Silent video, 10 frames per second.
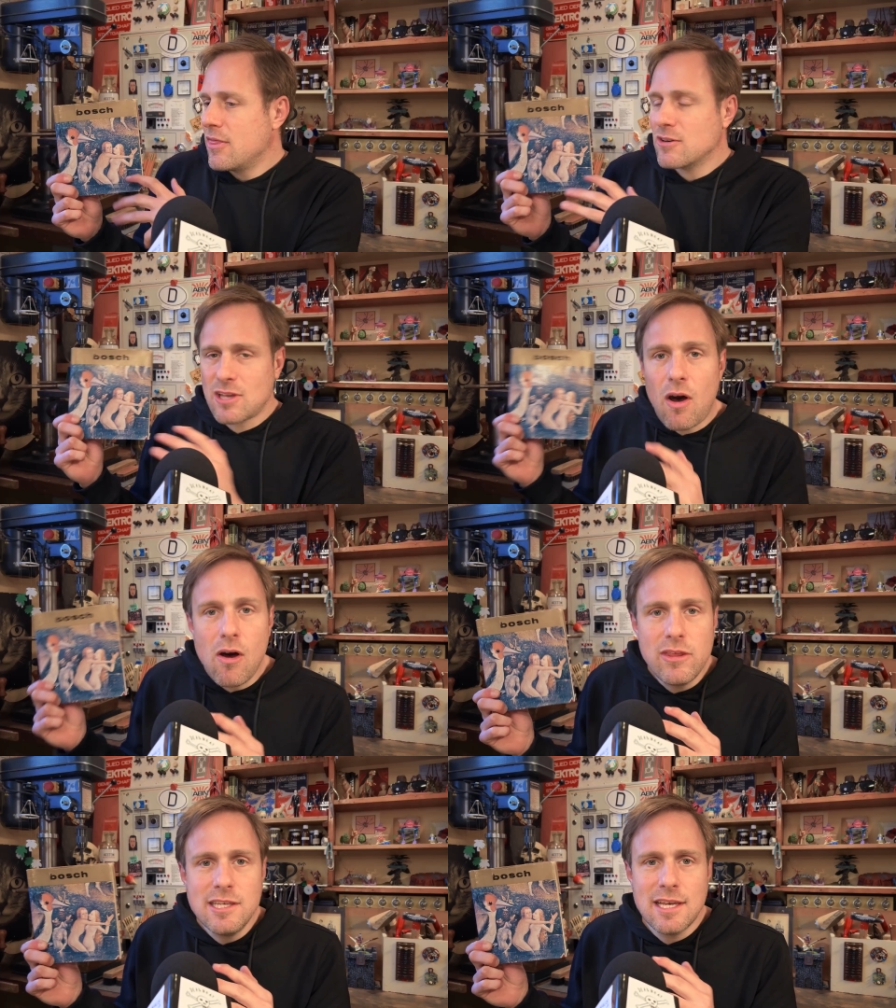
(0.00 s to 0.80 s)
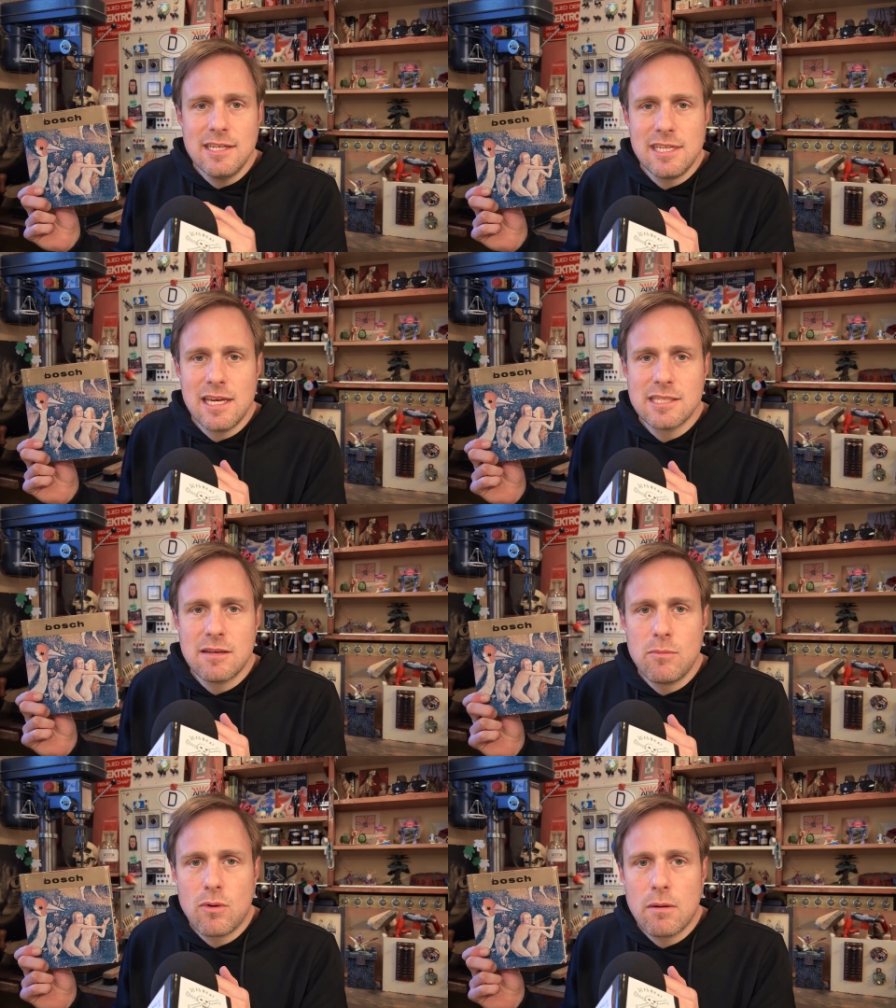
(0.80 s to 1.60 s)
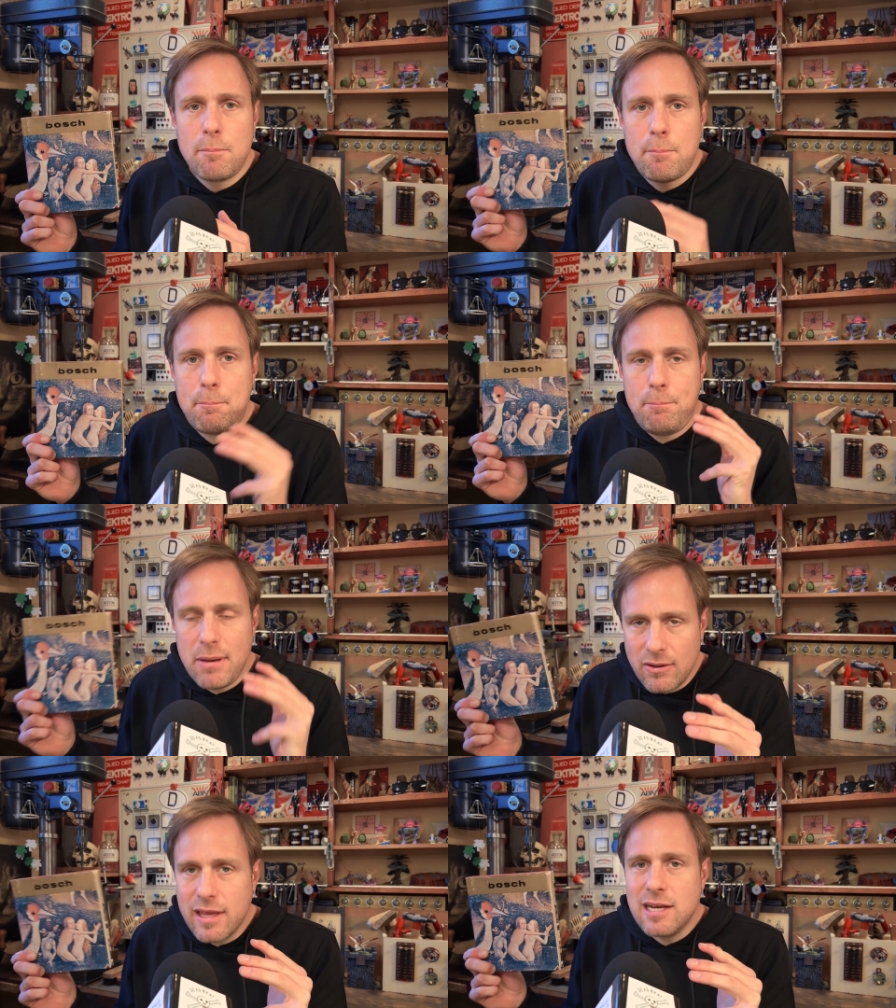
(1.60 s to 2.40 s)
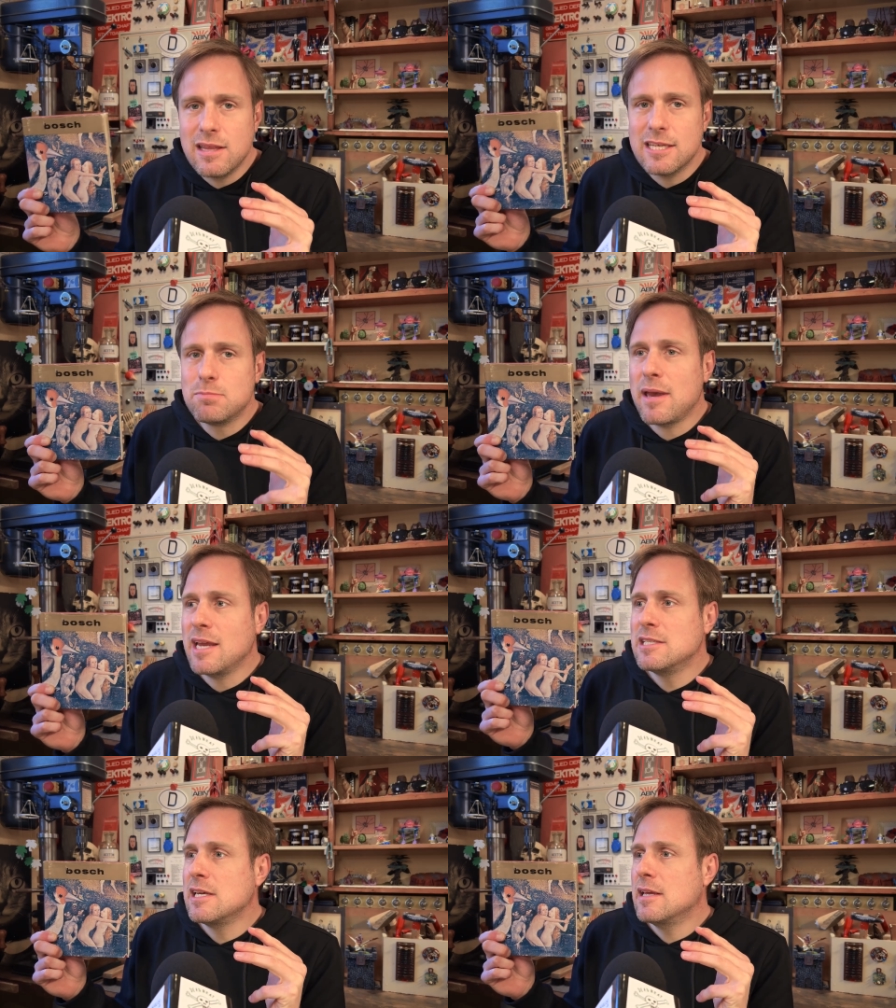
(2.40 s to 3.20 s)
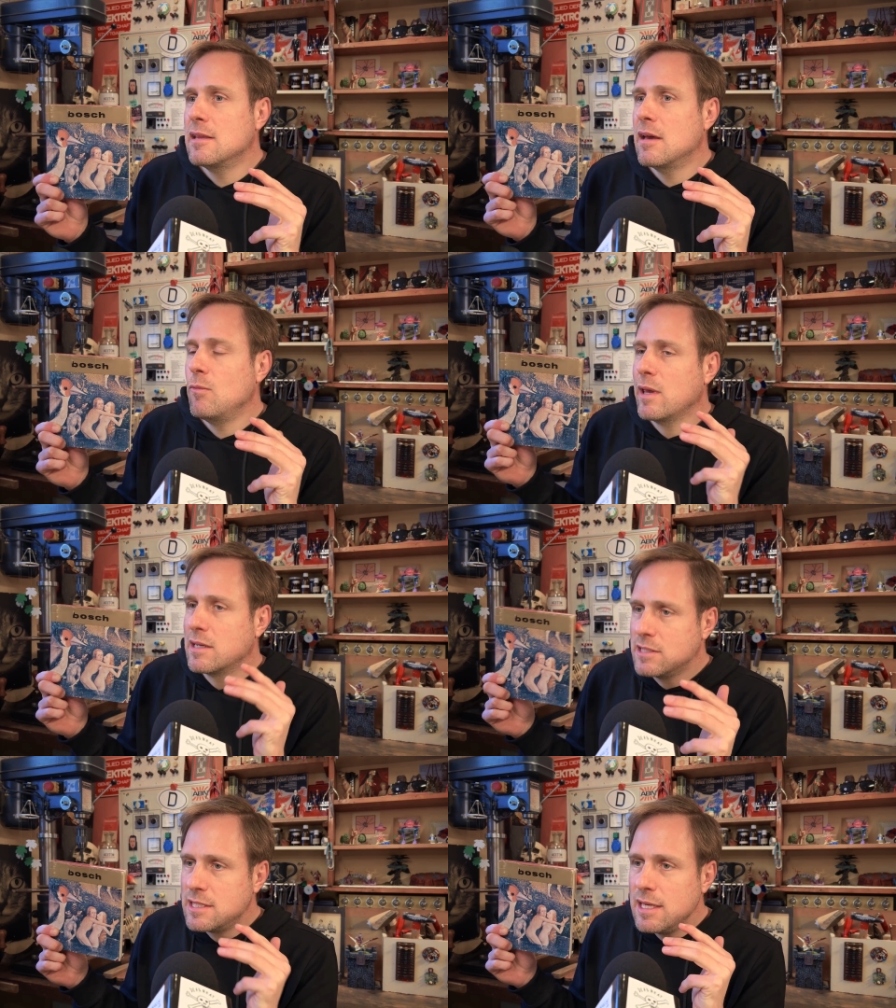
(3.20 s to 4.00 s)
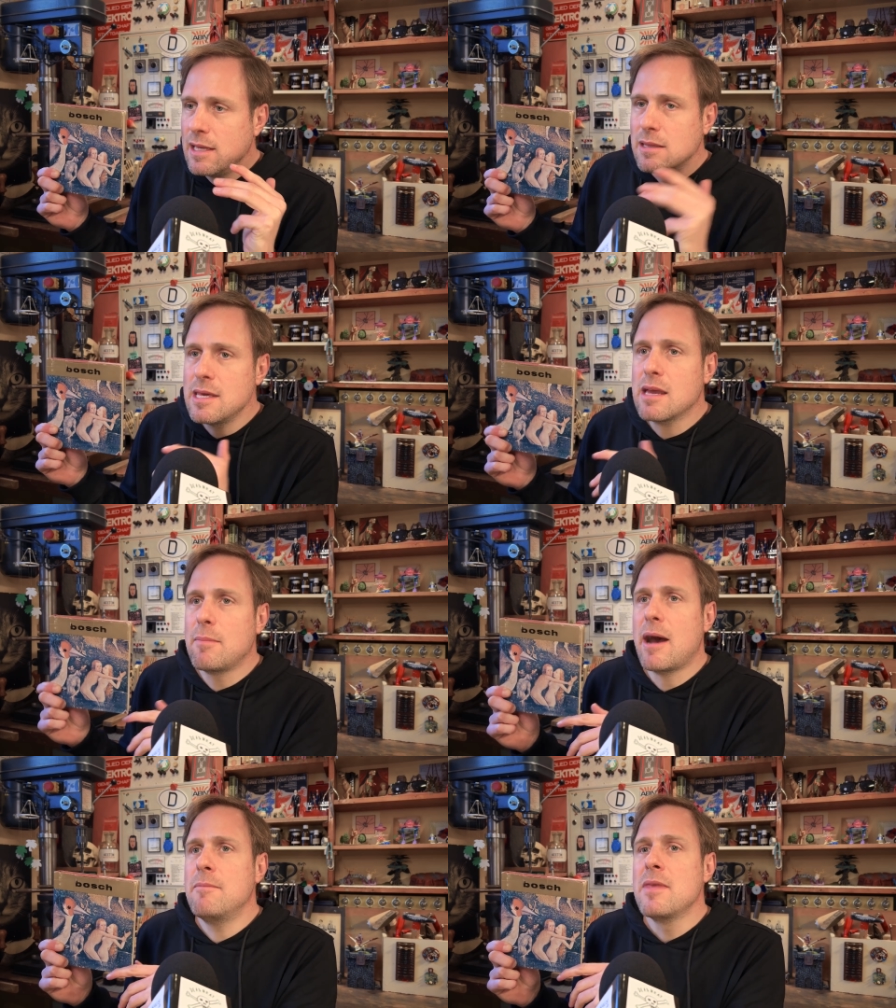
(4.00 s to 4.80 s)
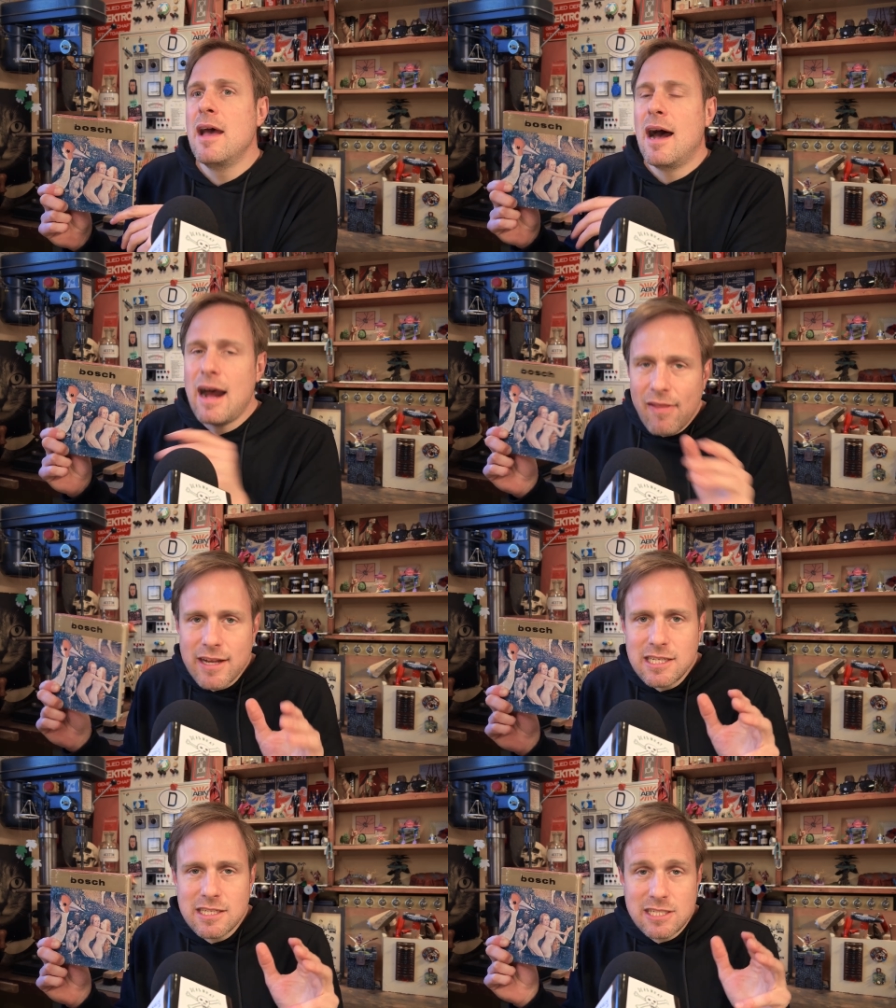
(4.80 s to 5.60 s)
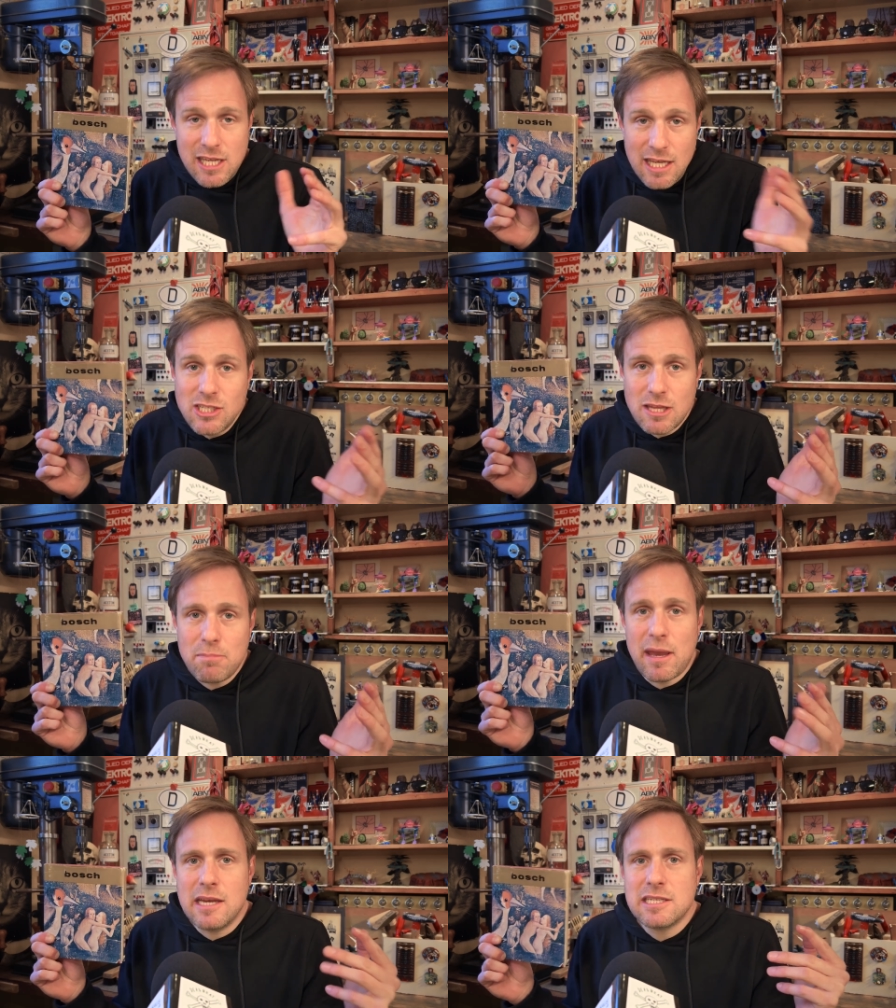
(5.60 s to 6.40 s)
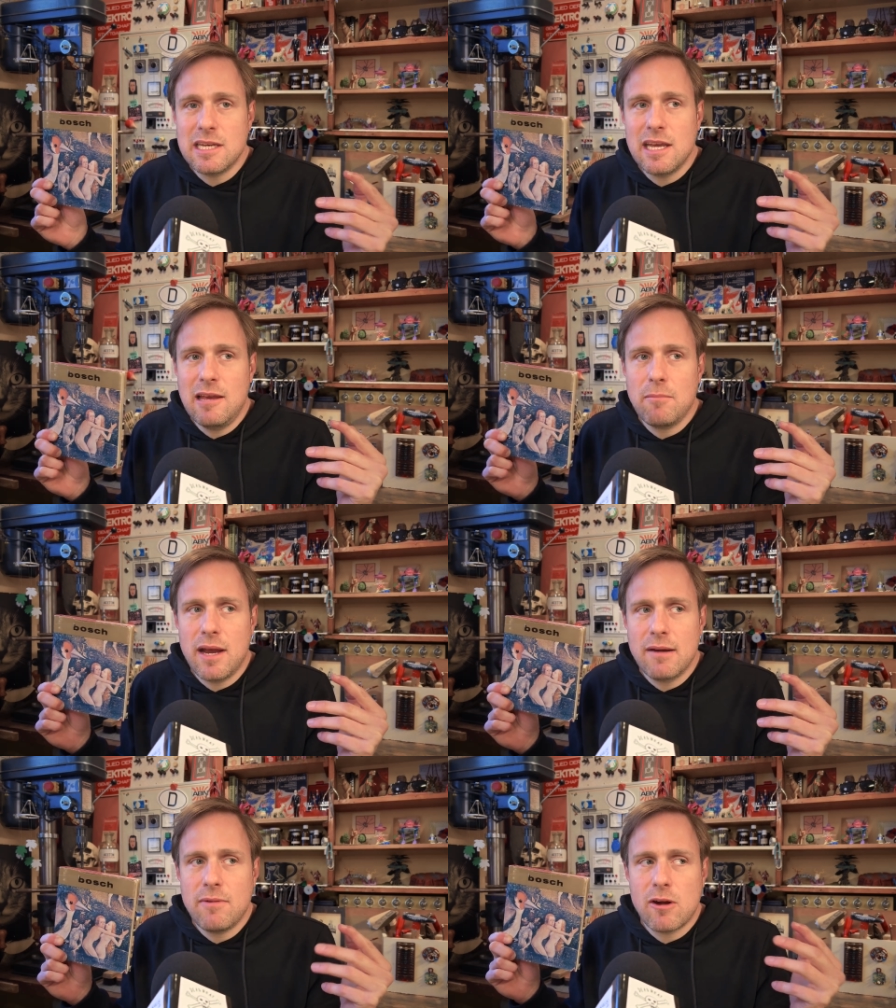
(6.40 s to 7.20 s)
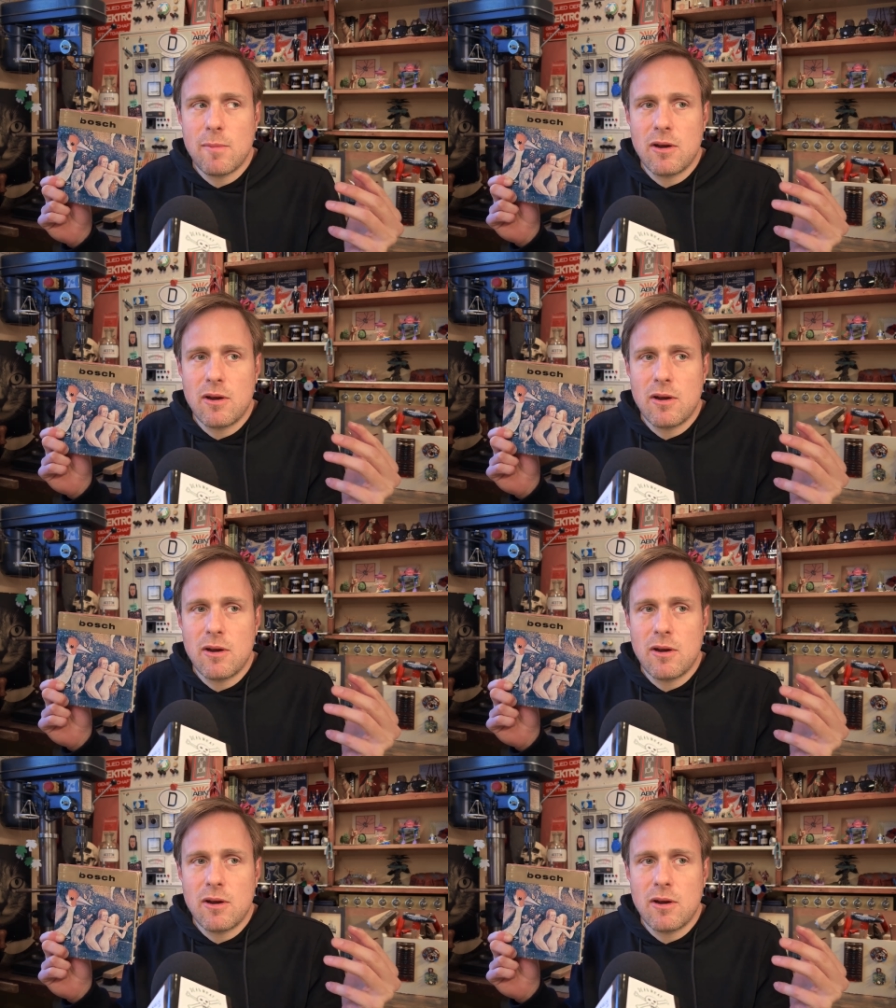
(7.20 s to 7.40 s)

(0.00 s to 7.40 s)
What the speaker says: There's all these ideas and more built into this painting that we can see and think about. I like to teach the painting in my environmental